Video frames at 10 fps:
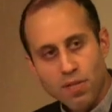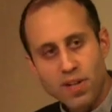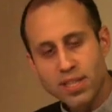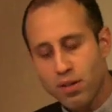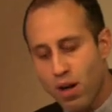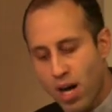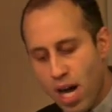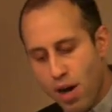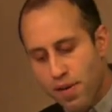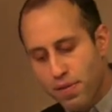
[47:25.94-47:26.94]
Vadra,
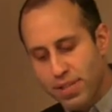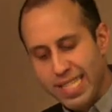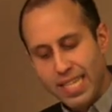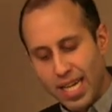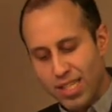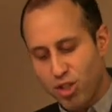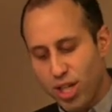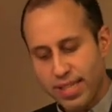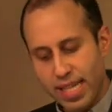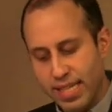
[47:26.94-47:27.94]
however, did not
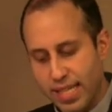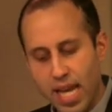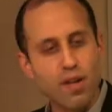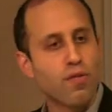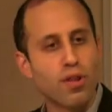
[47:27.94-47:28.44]
just intend